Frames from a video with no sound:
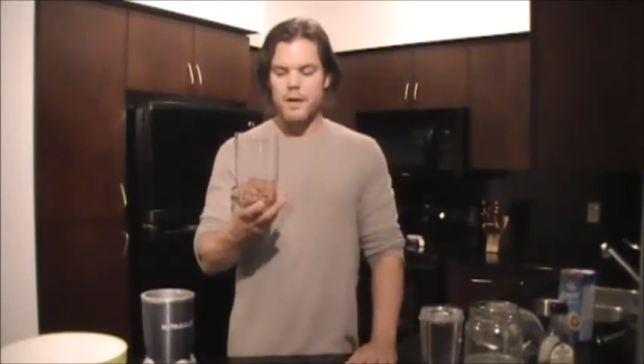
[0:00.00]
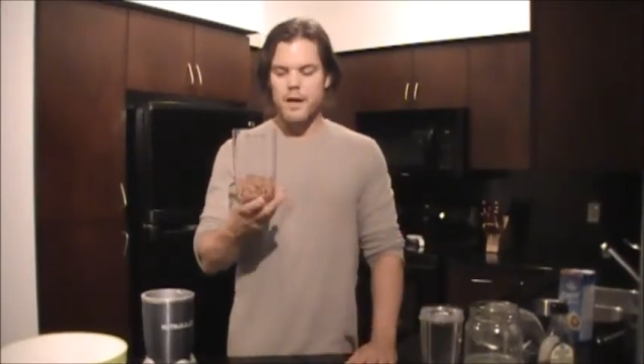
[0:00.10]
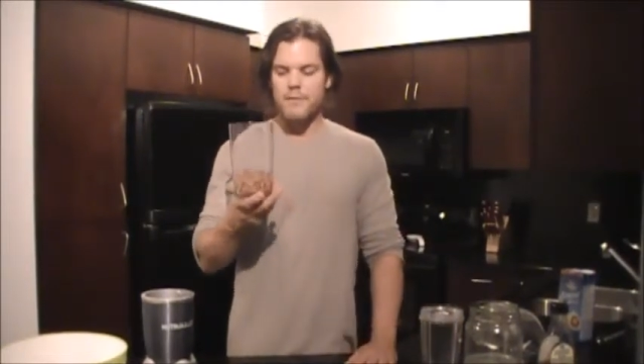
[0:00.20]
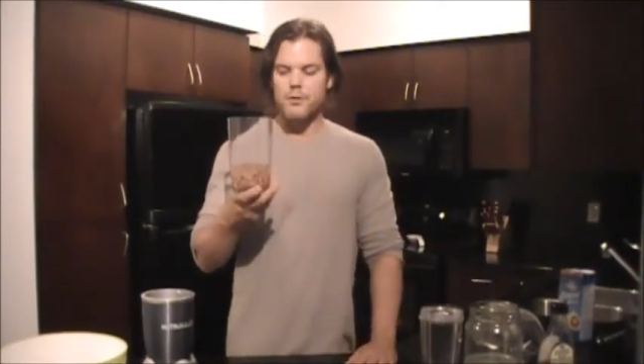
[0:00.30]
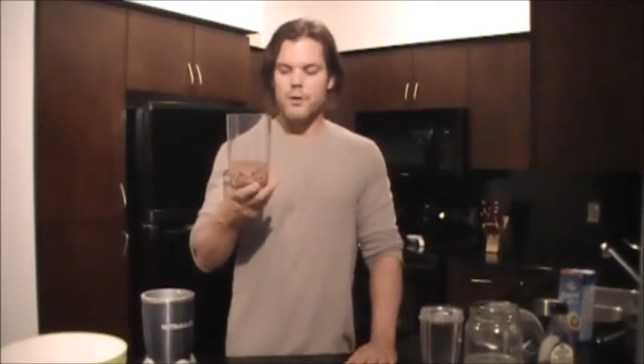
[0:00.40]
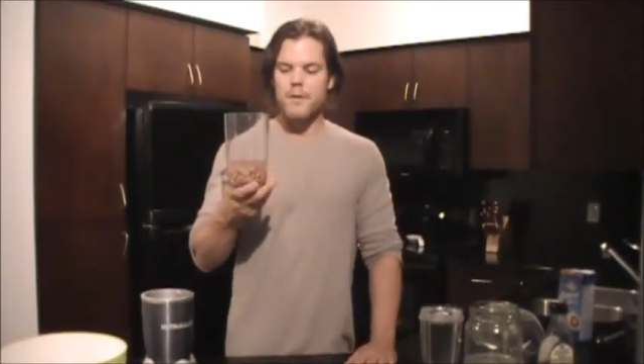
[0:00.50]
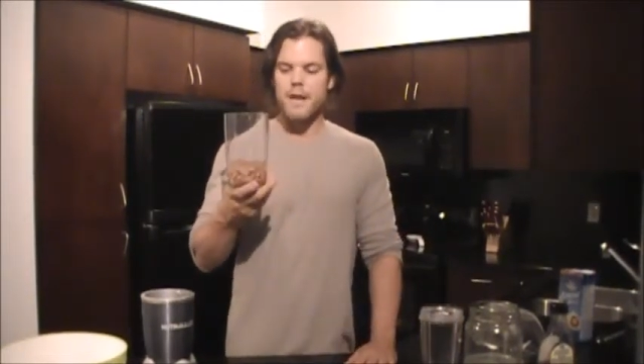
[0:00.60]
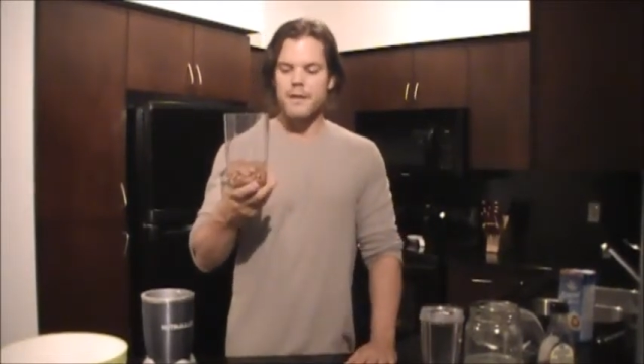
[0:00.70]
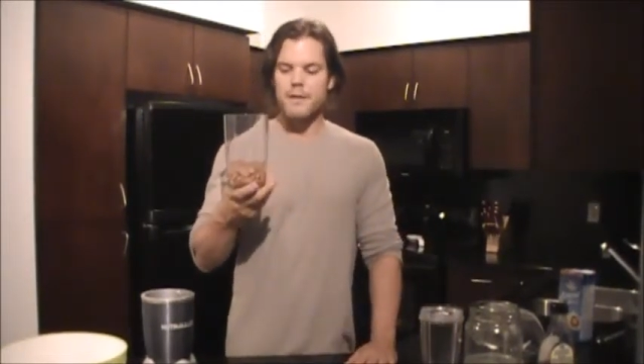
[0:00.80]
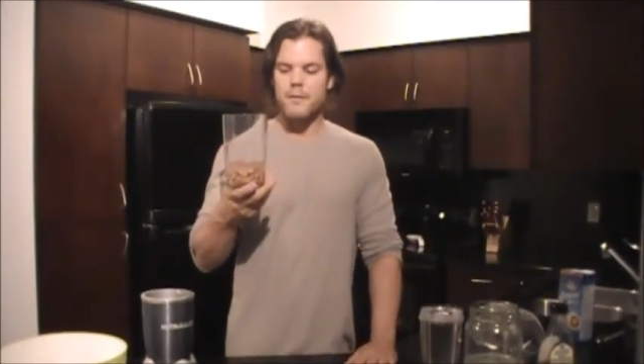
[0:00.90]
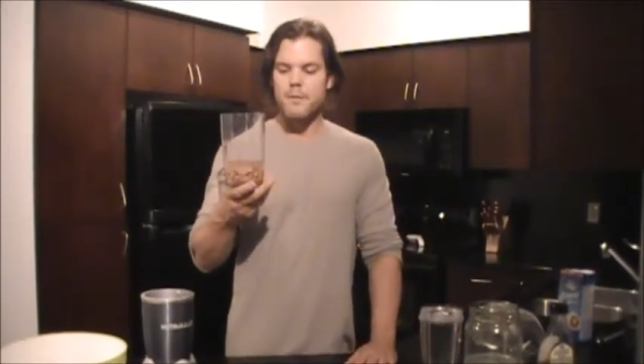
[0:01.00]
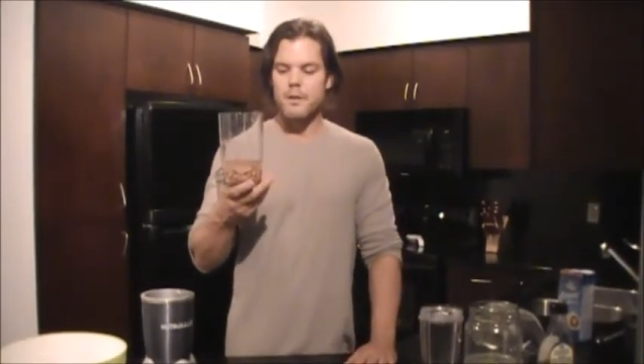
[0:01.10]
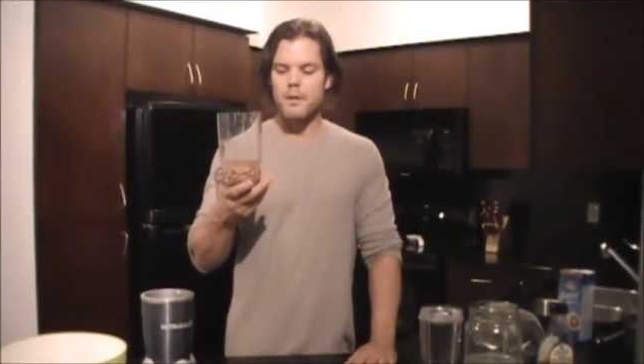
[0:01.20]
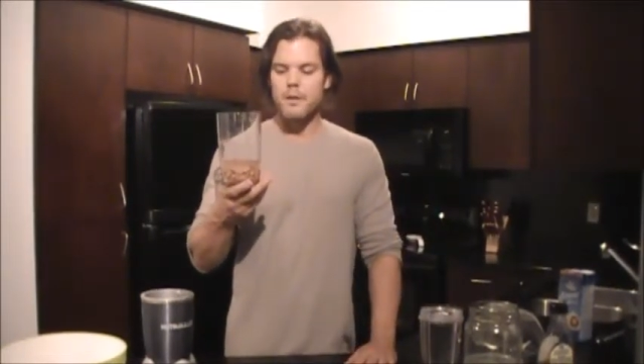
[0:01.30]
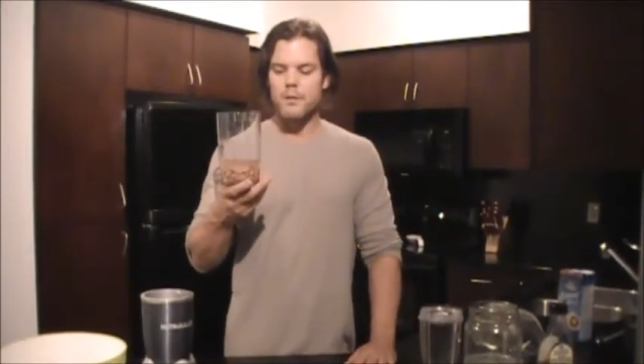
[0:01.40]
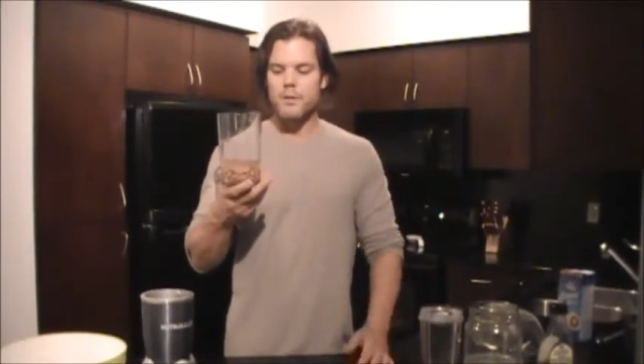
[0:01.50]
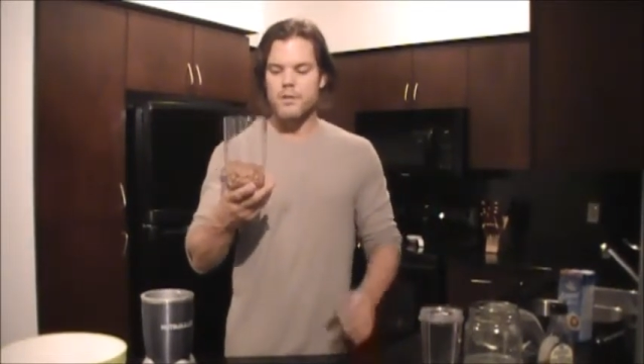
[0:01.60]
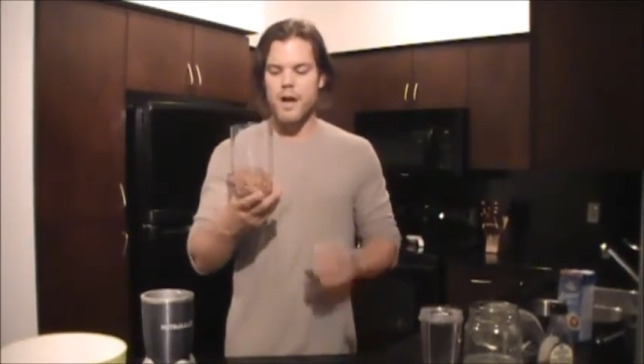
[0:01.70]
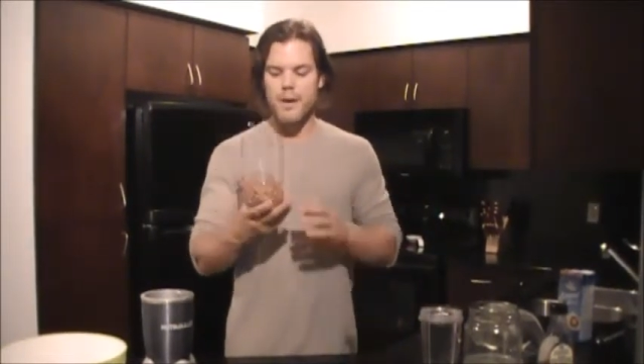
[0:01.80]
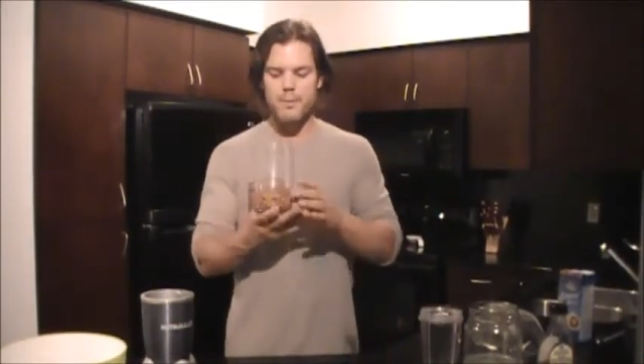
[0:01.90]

I've germinated them, which I